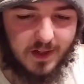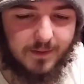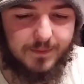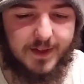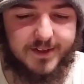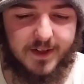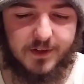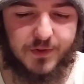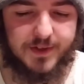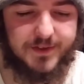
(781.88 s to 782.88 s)
This
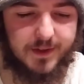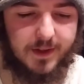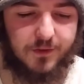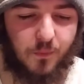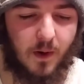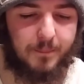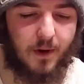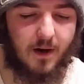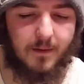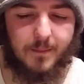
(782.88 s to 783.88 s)
interest is what
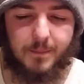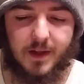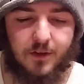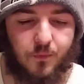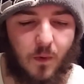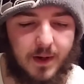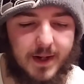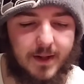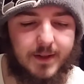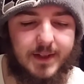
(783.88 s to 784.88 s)

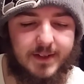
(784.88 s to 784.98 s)
needs